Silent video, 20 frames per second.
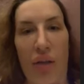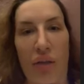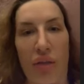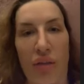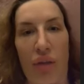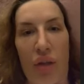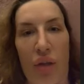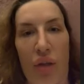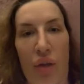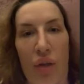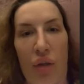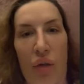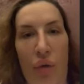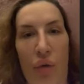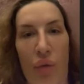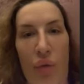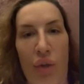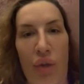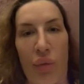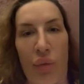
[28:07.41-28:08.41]
So
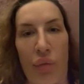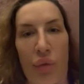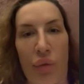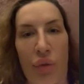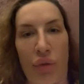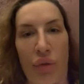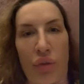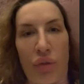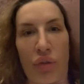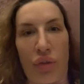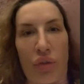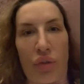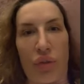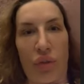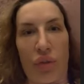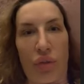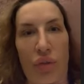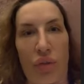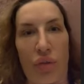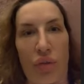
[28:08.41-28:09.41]
it
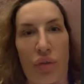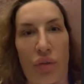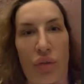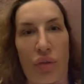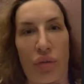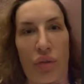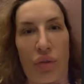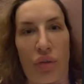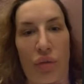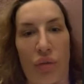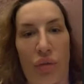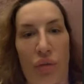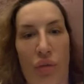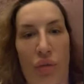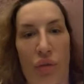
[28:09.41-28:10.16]
was,